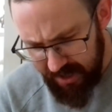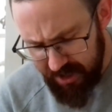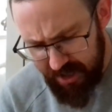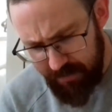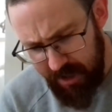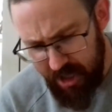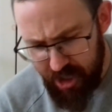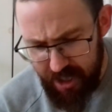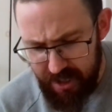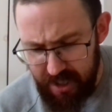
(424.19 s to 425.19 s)

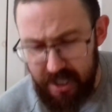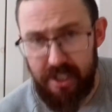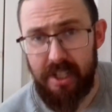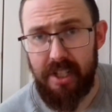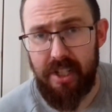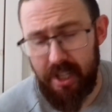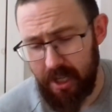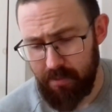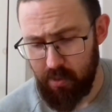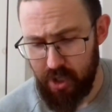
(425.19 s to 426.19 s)
Semi-geodesic
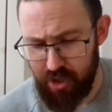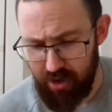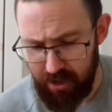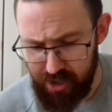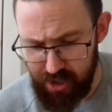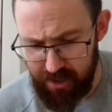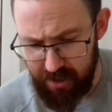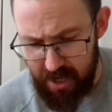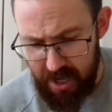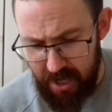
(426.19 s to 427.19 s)
stable structure
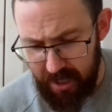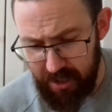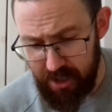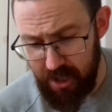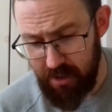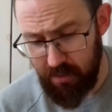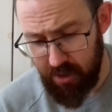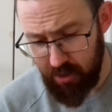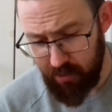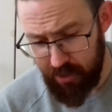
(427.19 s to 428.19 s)
internal
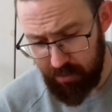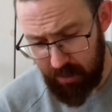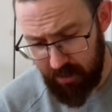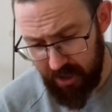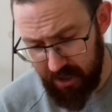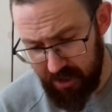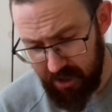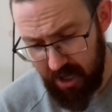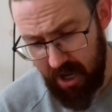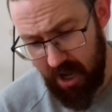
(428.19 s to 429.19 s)
storage
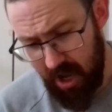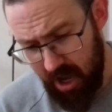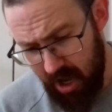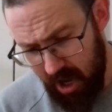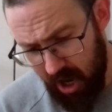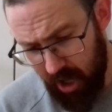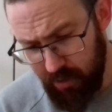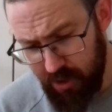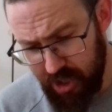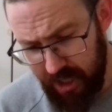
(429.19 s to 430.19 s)
pockets,
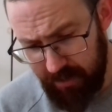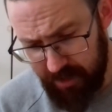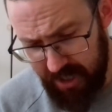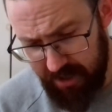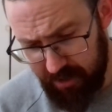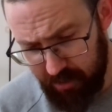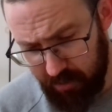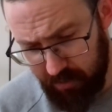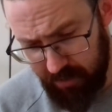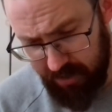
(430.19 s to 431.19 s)
O-shaped inner
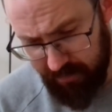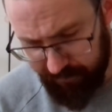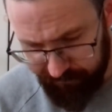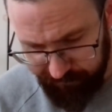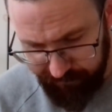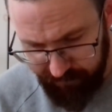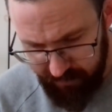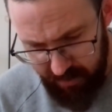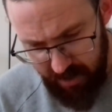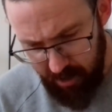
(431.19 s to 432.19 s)
doors,
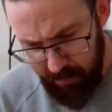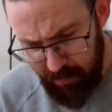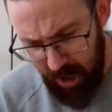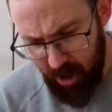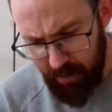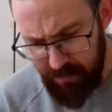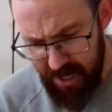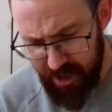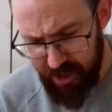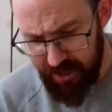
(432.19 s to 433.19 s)
part
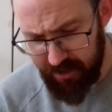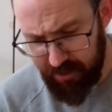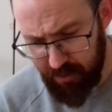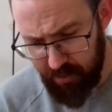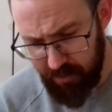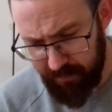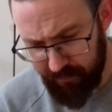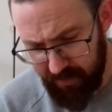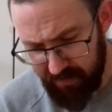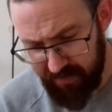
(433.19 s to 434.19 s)
mesh inner door,
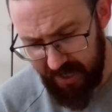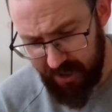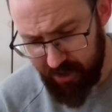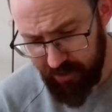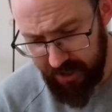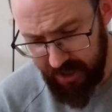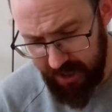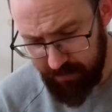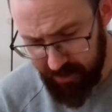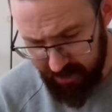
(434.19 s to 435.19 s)
factory tape